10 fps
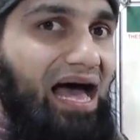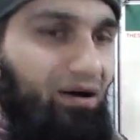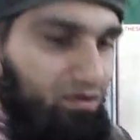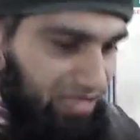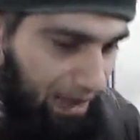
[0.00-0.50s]

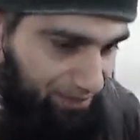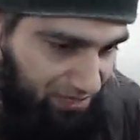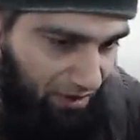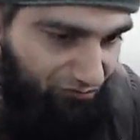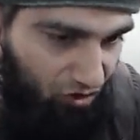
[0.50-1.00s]
what's happening
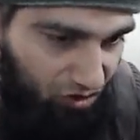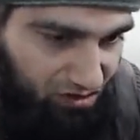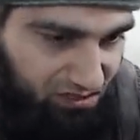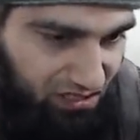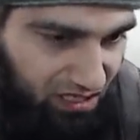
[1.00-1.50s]
in my
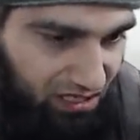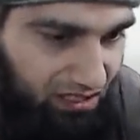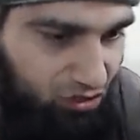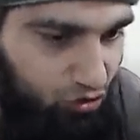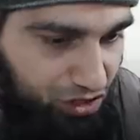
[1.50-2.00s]
vocals,
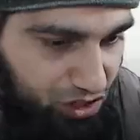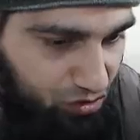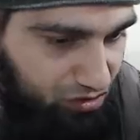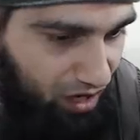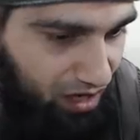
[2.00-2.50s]
the two
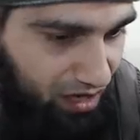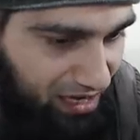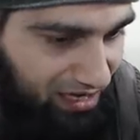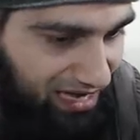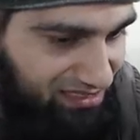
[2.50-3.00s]
tissues are
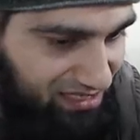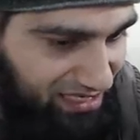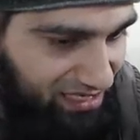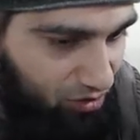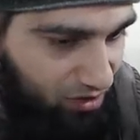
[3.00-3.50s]

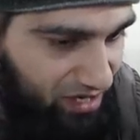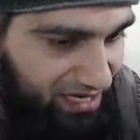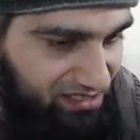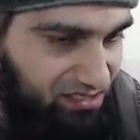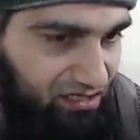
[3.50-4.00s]
constantly going
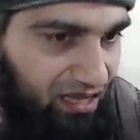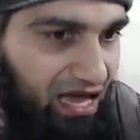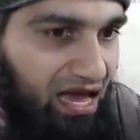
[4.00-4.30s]
against each other.